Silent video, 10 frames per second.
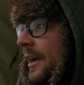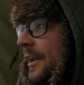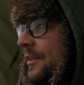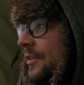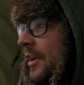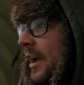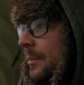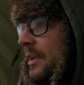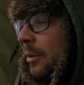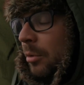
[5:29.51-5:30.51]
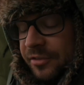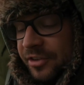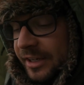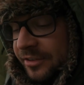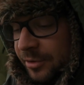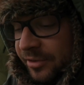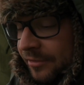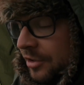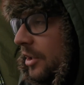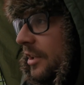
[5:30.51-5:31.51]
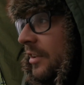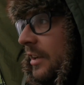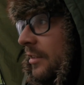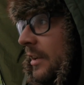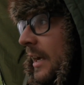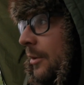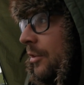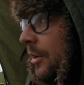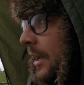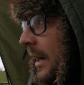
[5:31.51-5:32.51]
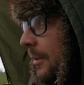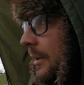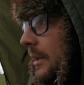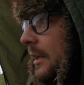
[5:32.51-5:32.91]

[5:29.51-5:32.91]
And yeah, what I decided to do is have an early tea, so kettle's on now,